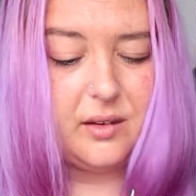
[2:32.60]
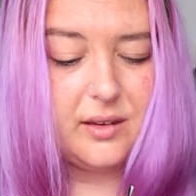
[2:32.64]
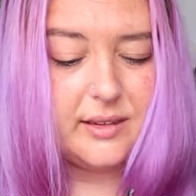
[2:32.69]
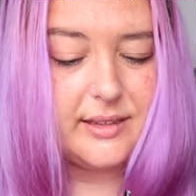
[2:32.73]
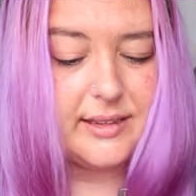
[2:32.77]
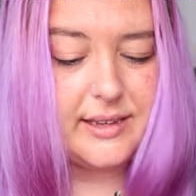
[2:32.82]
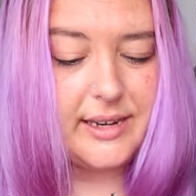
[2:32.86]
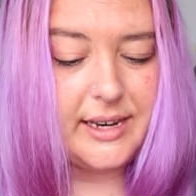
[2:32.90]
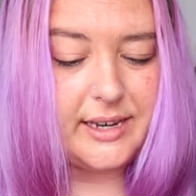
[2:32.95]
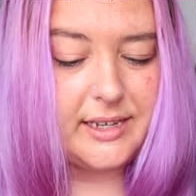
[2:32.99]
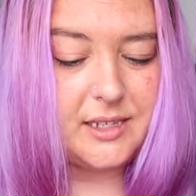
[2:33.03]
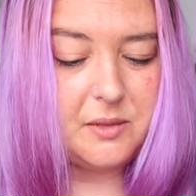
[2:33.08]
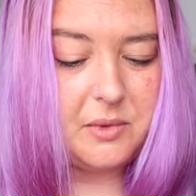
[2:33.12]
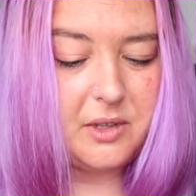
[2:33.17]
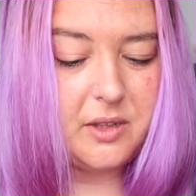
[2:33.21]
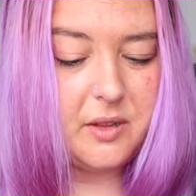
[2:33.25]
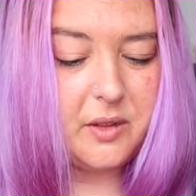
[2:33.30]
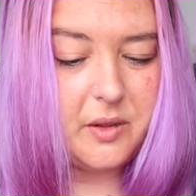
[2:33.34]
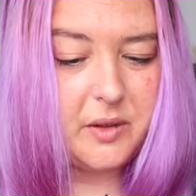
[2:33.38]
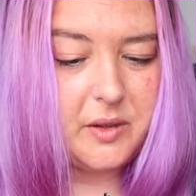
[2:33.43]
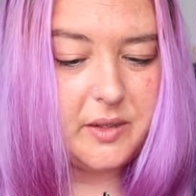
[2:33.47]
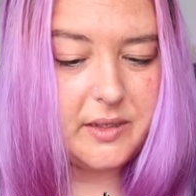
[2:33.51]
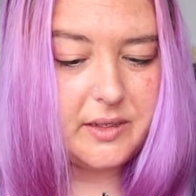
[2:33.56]
Does it need to be
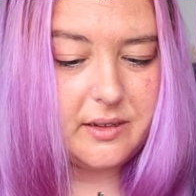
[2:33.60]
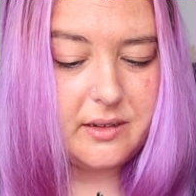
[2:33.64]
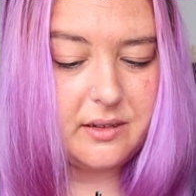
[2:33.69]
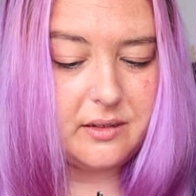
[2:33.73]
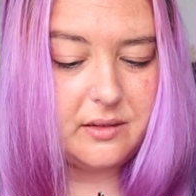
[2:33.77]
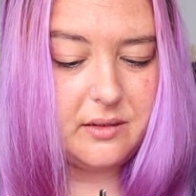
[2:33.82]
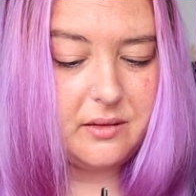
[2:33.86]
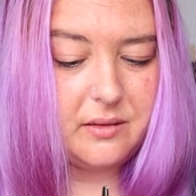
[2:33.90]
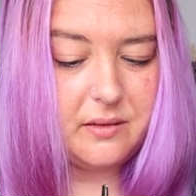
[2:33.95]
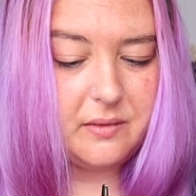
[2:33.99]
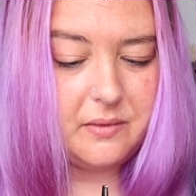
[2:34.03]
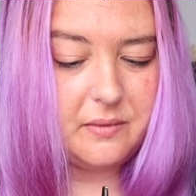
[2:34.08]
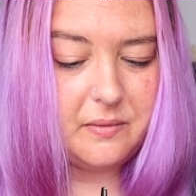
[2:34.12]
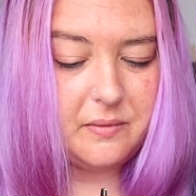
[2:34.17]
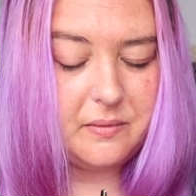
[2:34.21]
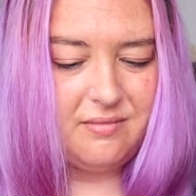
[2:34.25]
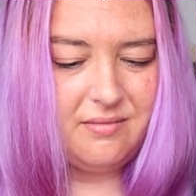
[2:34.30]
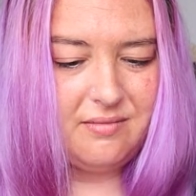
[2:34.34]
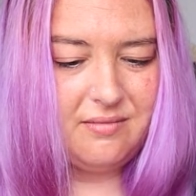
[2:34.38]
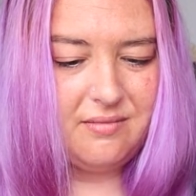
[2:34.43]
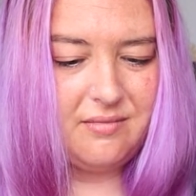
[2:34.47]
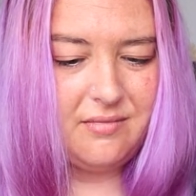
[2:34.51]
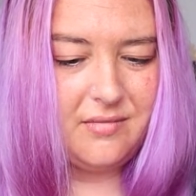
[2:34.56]
closer?
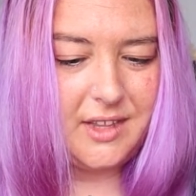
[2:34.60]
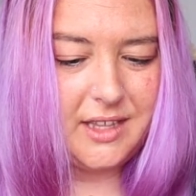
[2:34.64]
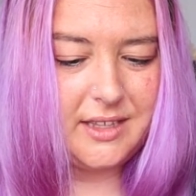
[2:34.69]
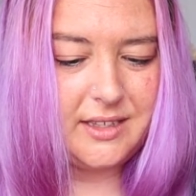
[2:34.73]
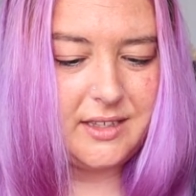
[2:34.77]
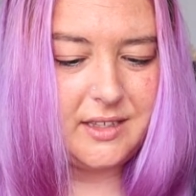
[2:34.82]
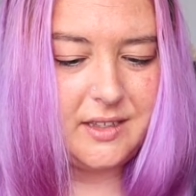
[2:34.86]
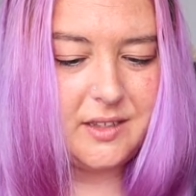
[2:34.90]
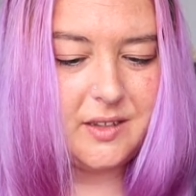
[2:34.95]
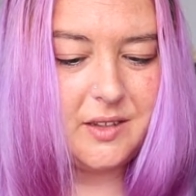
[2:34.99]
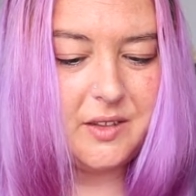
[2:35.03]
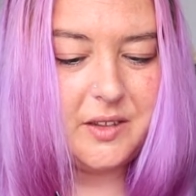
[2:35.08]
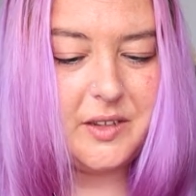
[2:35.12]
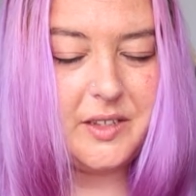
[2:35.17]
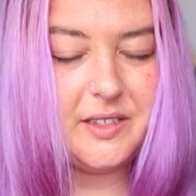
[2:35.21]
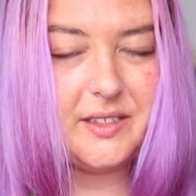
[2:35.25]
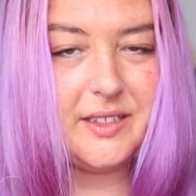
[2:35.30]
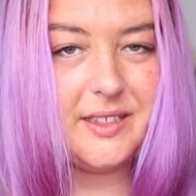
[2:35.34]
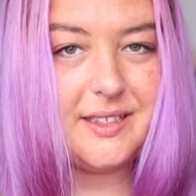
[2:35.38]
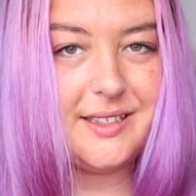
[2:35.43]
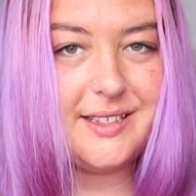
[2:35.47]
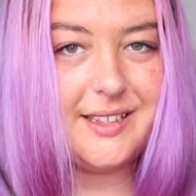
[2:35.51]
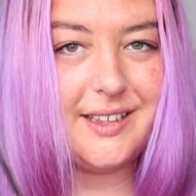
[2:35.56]
That's as
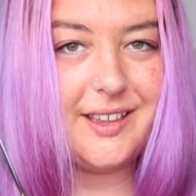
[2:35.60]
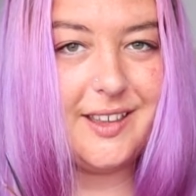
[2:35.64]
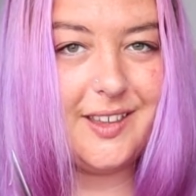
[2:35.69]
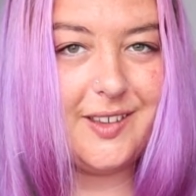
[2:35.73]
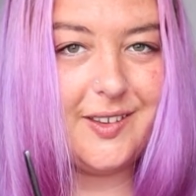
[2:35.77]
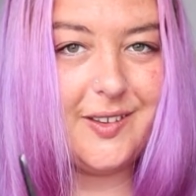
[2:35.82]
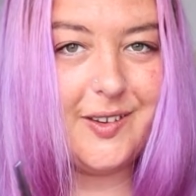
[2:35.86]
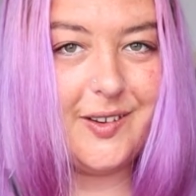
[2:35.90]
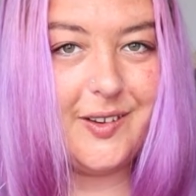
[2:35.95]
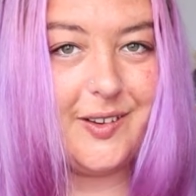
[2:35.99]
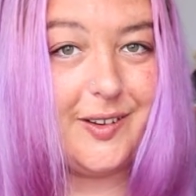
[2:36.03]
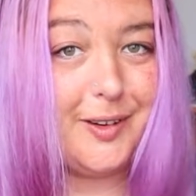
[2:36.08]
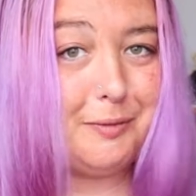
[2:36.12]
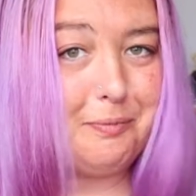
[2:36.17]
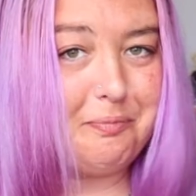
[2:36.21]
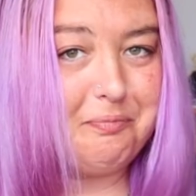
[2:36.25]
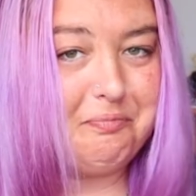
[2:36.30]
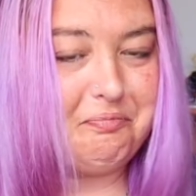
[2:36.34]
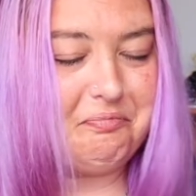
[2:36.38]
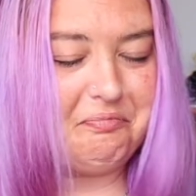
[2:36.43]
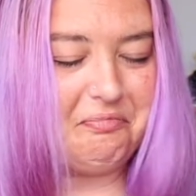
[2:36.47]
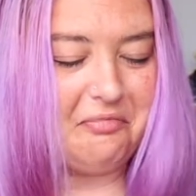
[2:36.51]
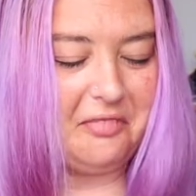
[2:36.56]
close as it can go.
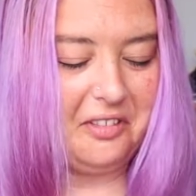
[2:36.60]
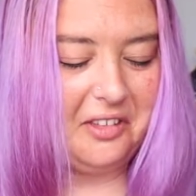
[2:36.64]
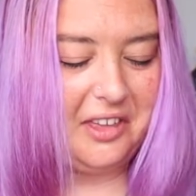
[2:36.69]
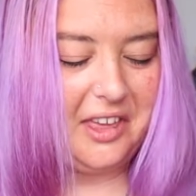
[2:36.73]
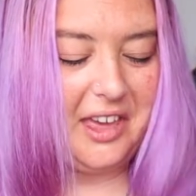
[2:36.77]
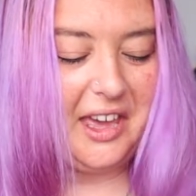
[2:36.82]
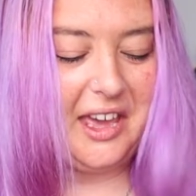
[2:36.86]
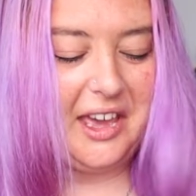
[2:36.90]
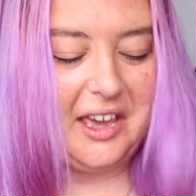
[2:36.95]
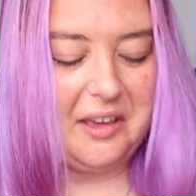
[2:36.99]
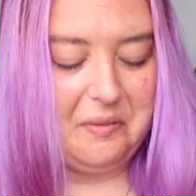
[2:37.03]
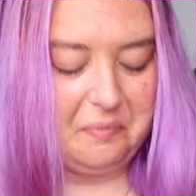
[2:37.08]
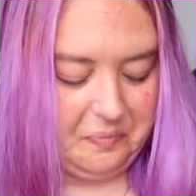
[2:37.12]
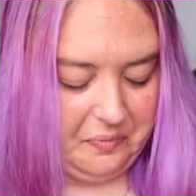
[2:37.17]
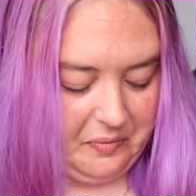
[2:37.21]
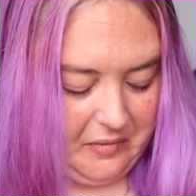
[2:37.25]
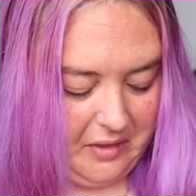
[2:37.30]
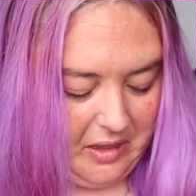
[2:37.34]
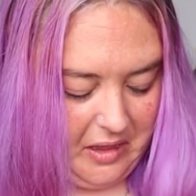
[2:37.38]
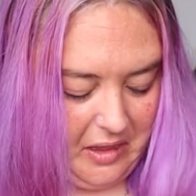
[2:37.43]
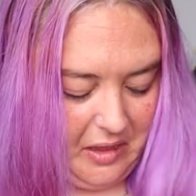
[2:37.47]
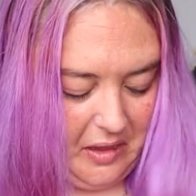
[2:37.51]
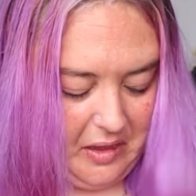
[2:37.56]
Okay,
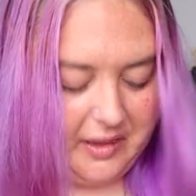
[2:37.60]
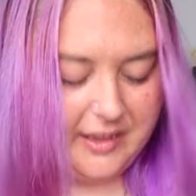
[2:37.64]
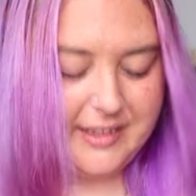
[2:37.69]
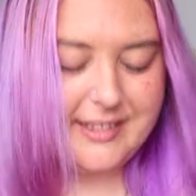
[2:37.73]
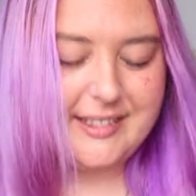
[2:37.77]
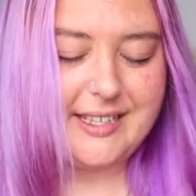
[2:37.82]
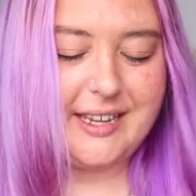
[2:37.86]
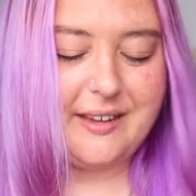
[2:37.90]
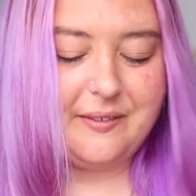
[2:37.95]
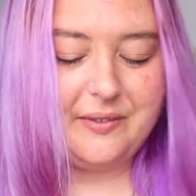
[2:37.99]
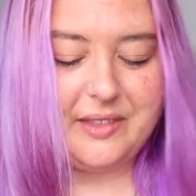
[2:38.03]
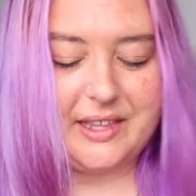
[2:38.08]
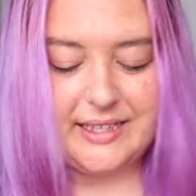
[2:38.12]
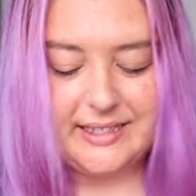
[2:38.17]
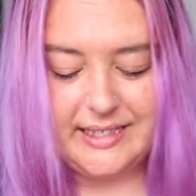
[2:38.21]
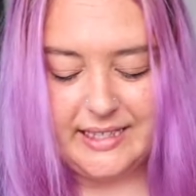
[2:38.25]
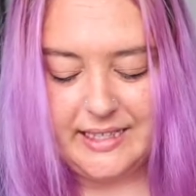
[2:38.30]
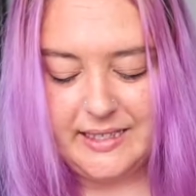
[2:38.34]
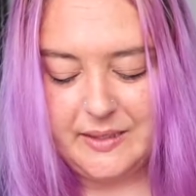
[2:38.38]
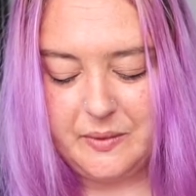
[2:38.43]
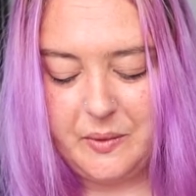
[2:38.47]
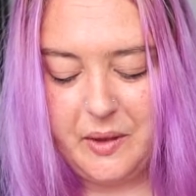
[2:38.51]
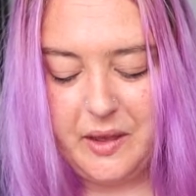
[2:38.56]
see if these
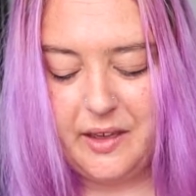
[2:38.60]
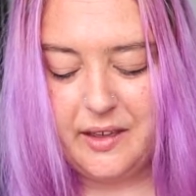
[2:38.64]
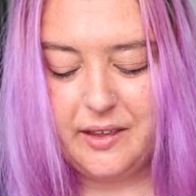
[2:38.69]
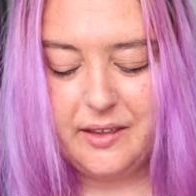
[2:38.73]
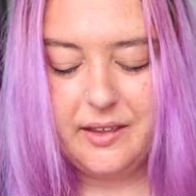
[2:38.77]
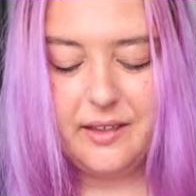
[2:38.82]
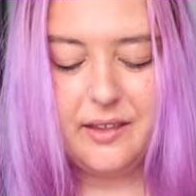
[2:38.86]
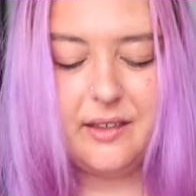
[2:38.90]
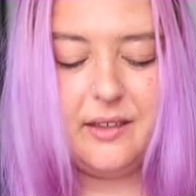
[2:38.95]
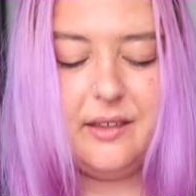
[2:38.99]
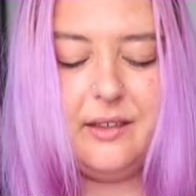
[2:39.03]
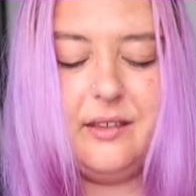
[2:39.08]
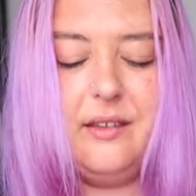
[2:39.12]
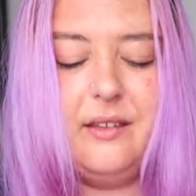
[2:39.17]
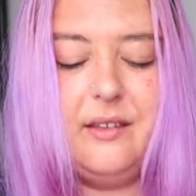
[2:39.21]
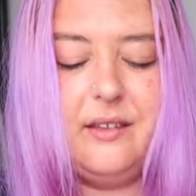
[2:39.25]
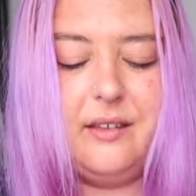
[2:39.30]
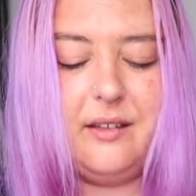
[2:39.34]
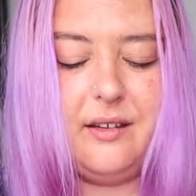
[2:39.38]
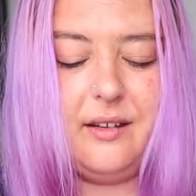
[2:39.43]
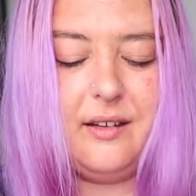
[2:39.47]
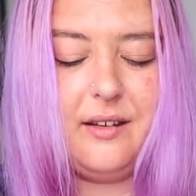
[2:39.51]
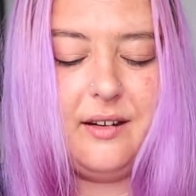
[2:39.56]
things work.
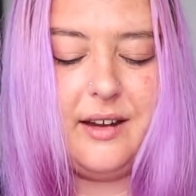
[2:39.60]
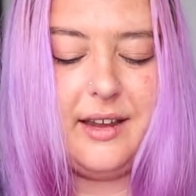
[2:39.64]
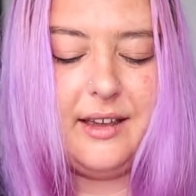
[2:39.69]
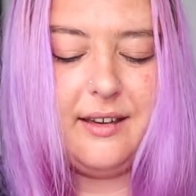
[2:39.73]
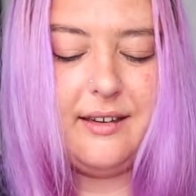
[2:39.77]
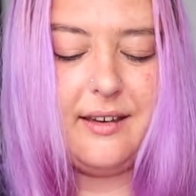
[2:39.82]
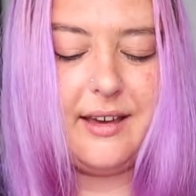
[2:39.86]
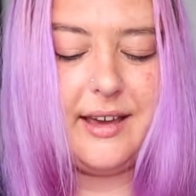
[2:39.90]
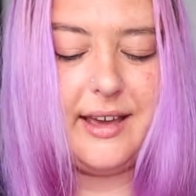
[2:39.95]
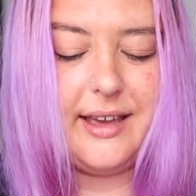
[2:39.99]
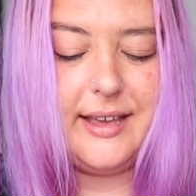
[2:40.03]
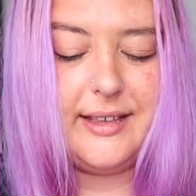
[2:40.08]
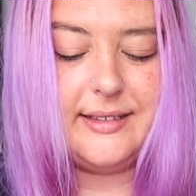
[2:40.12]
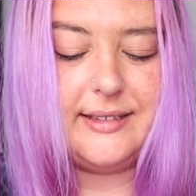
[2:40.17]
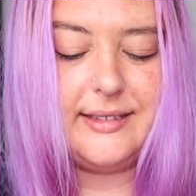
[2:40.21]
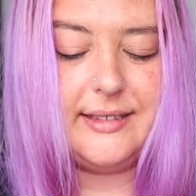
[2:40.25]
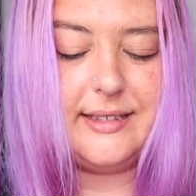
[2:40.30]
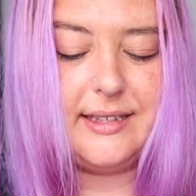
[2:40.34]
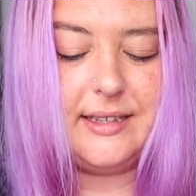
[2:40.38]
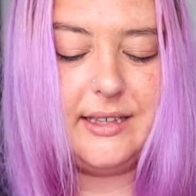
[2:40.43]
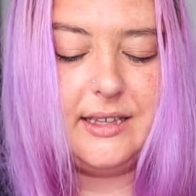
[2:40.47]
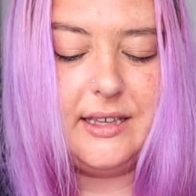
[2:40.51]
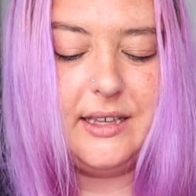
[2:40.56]
All right,
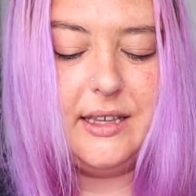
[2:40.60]
guys.